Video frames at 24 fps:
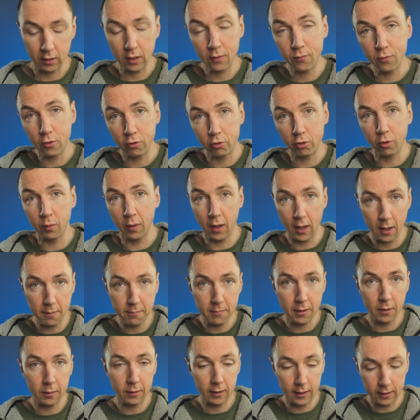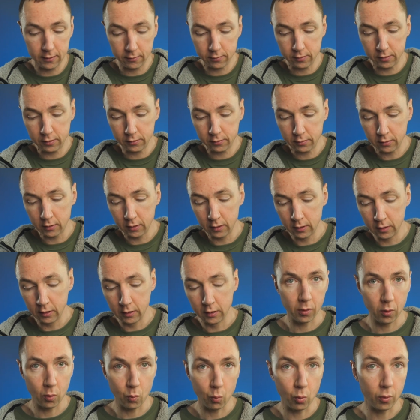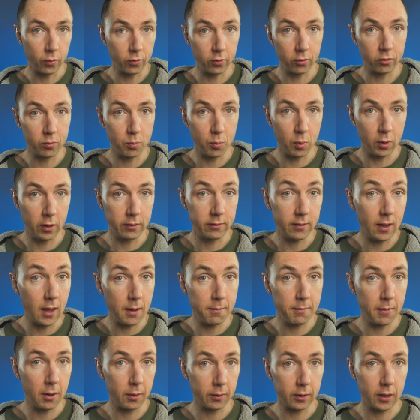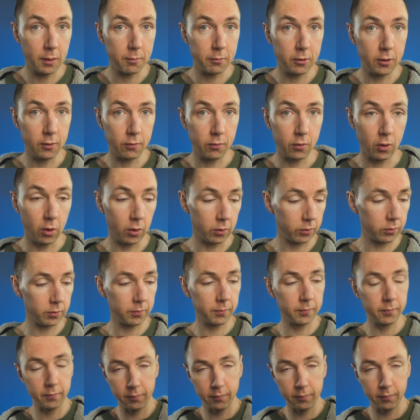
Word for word: If you shoot M mount lenses, what's the smallest M mount camera you've got?